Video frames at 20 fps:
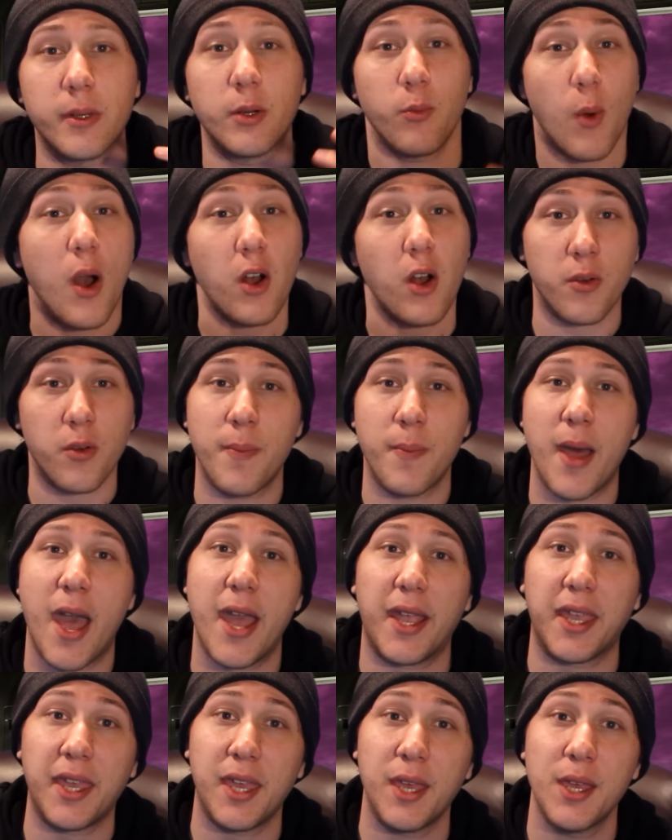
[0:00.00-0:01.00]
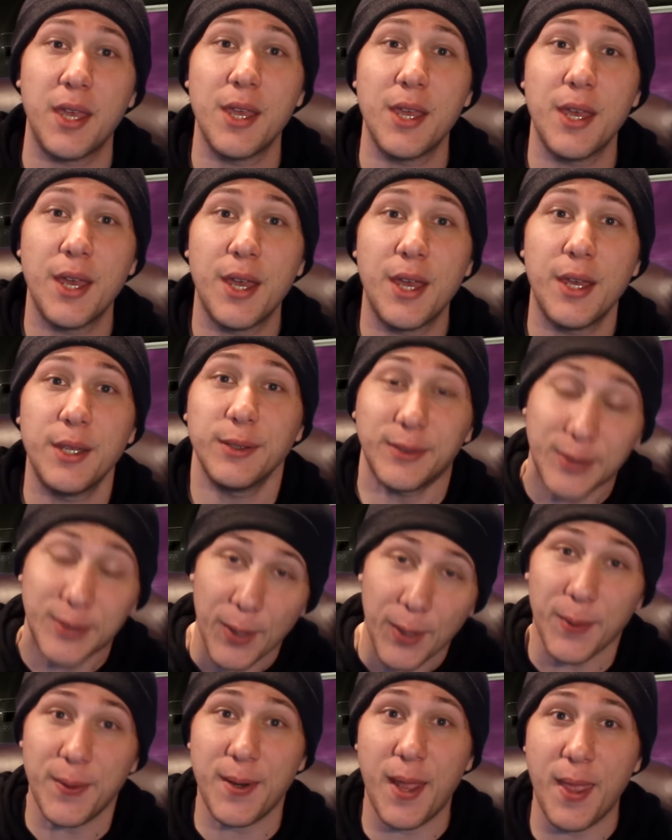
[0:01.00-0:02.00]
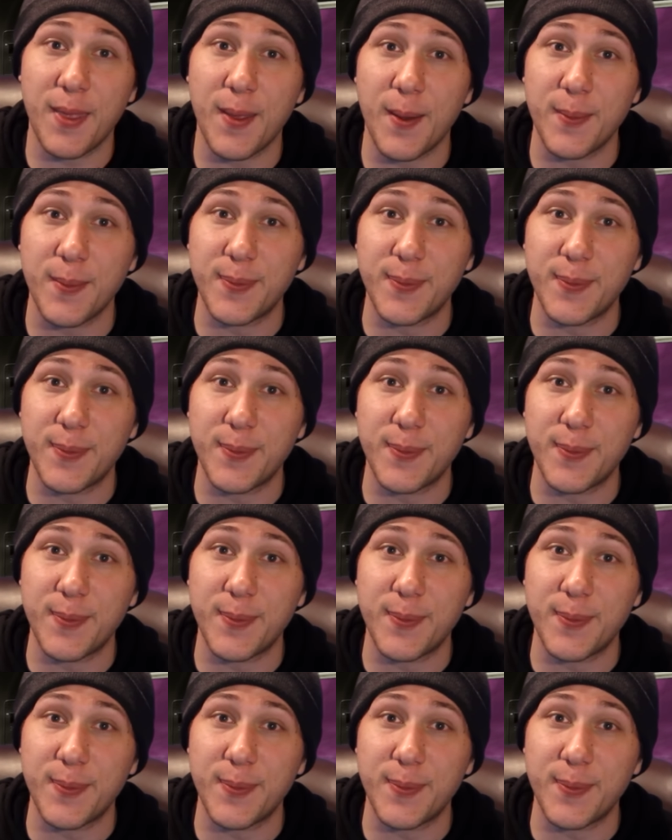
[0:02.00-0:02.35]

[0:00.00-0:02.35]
Welcome back. Tune in to